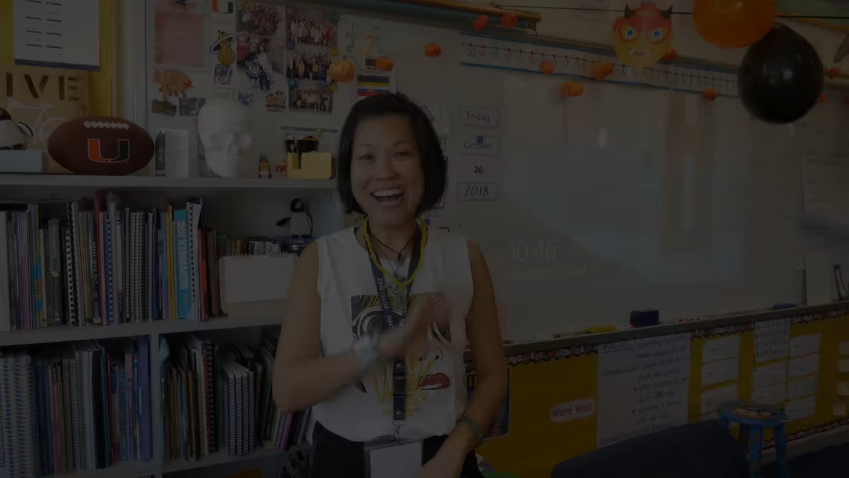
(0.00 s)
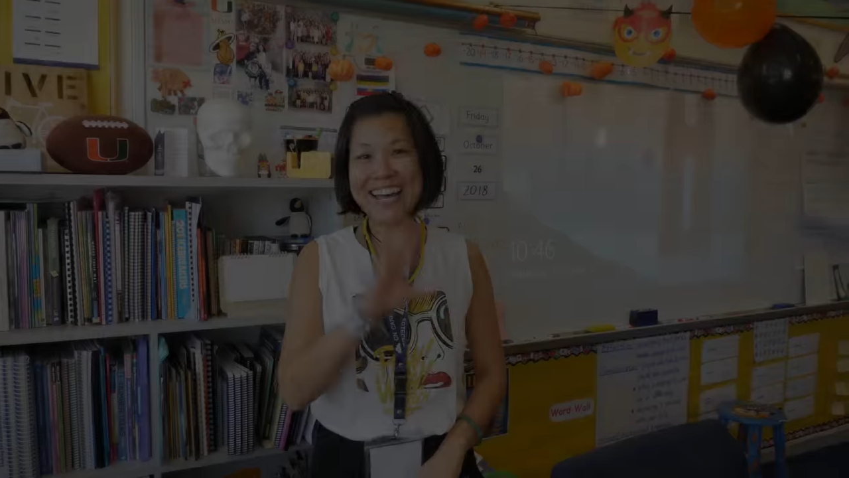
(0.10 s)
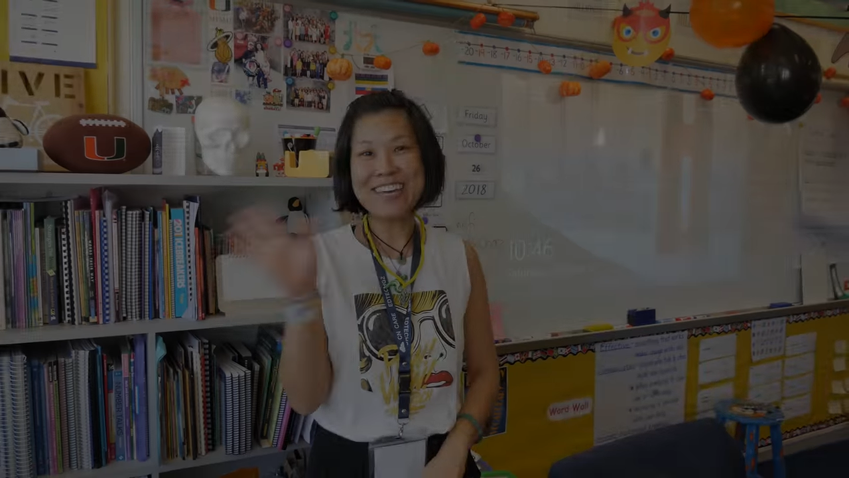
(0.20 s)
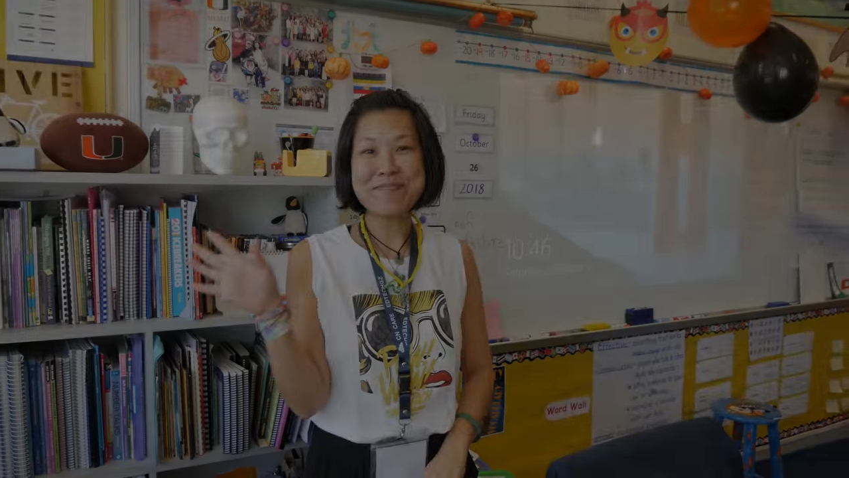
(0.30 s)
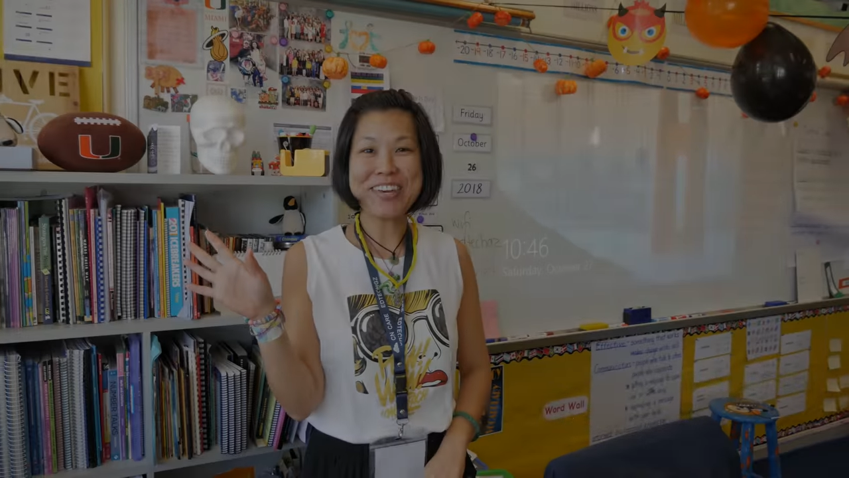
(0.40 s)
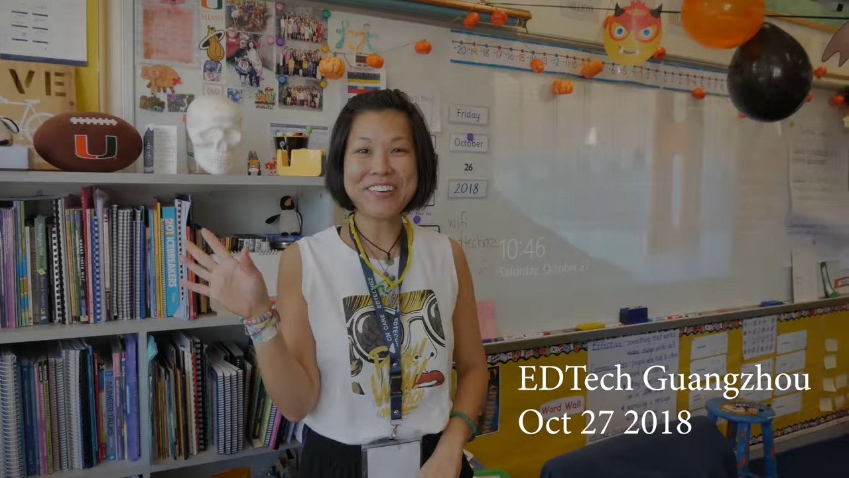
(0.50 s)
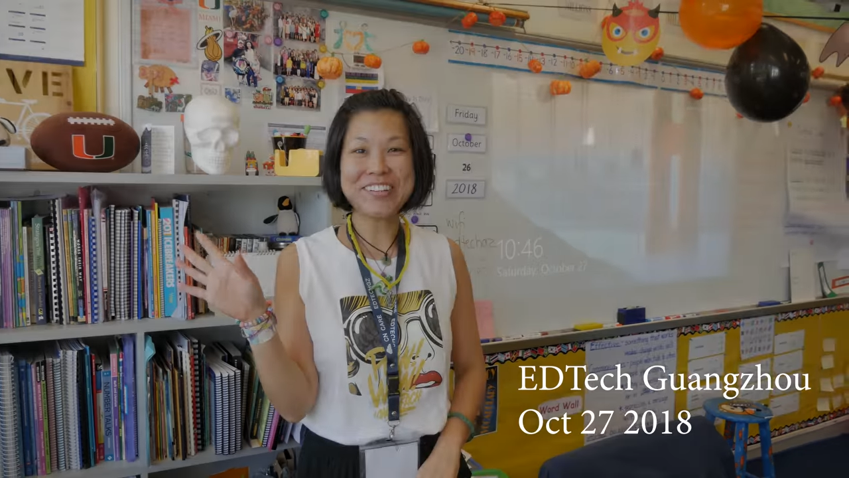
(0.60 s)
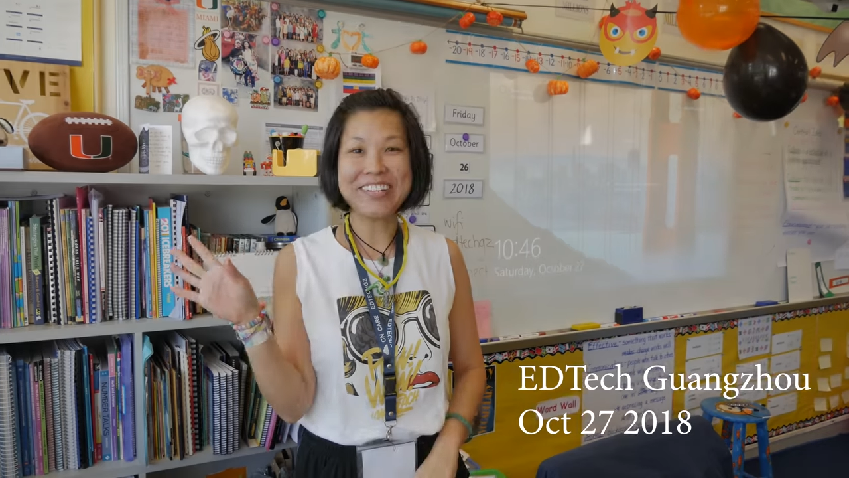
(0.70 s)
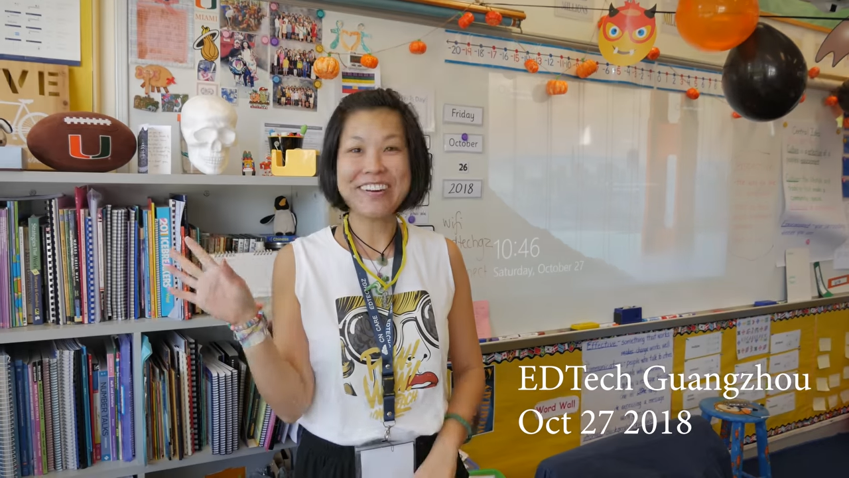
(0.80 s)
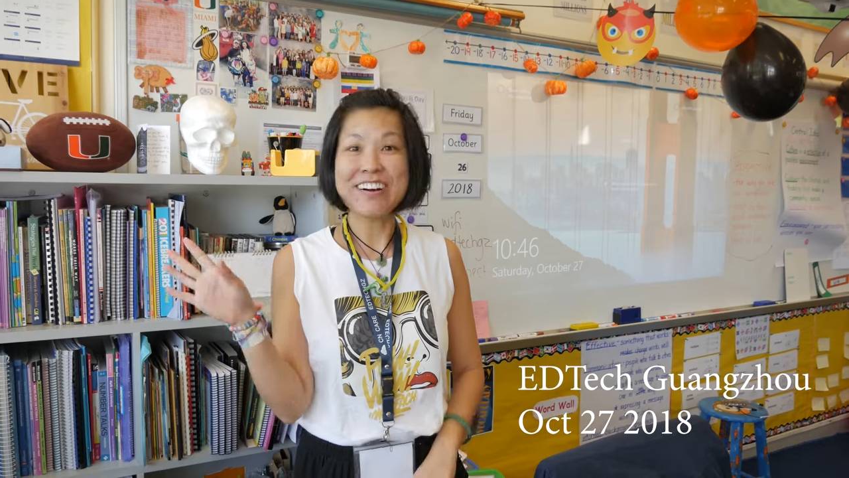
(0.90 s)
Hi, I'm
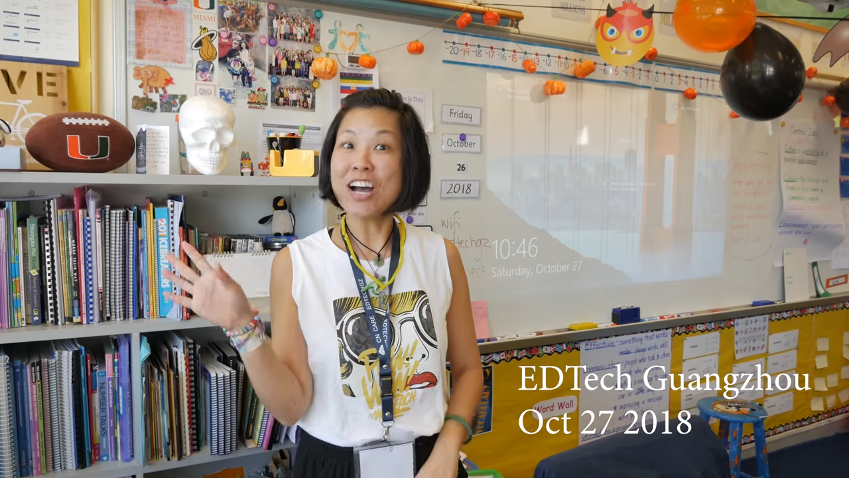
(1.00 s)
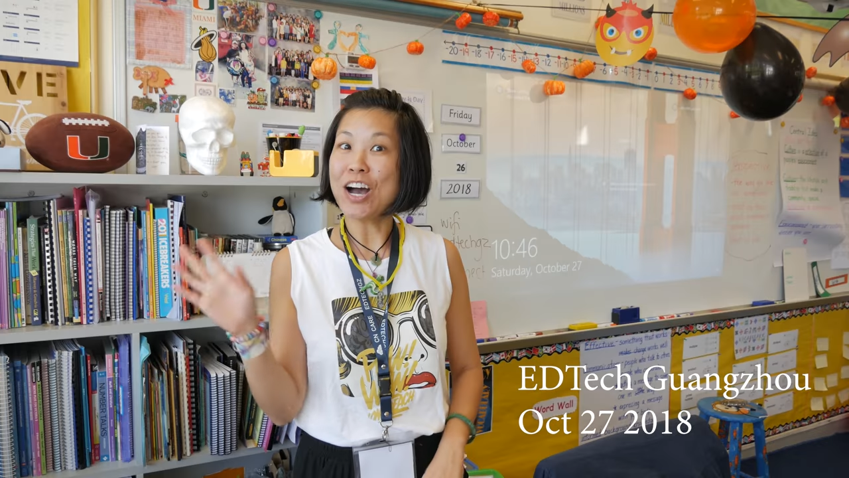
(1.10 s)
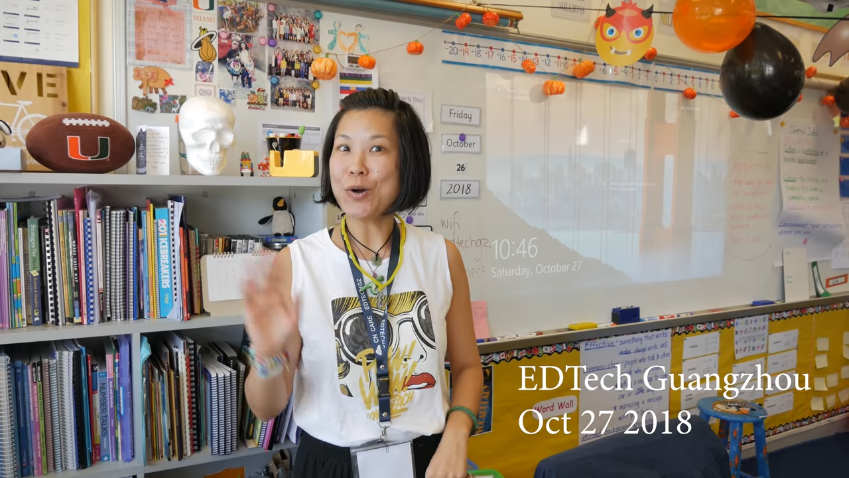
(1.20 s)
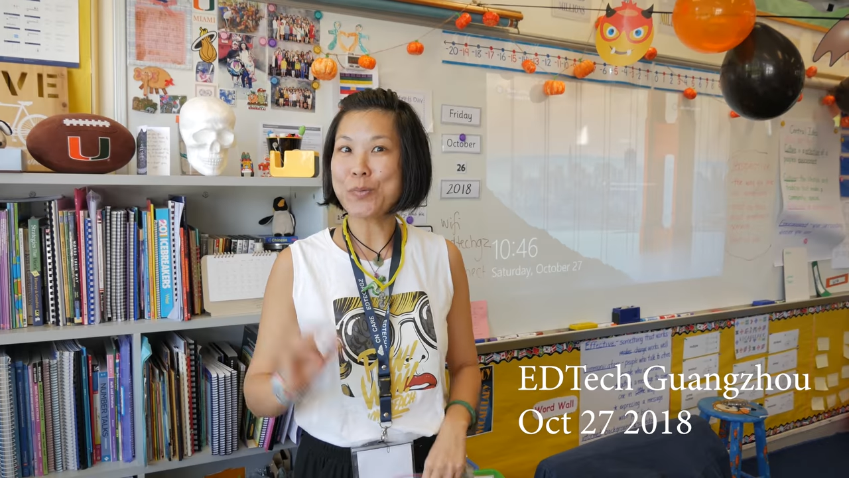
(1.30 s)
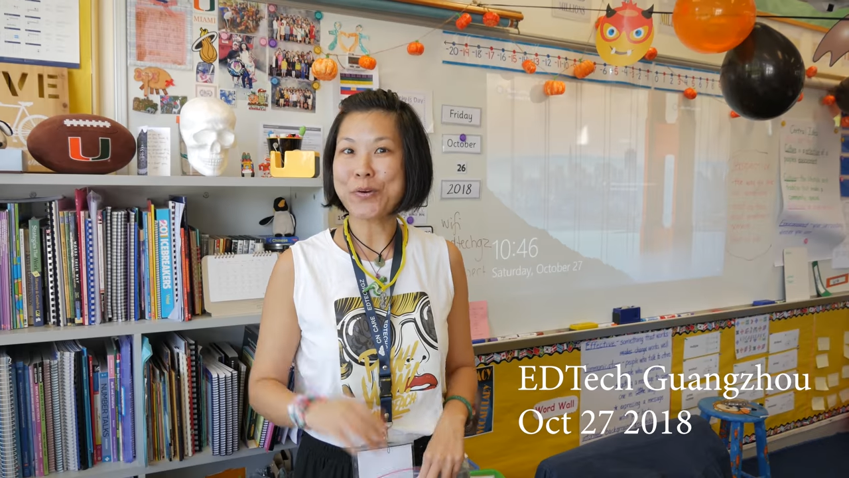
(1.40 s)
Carrie Leung.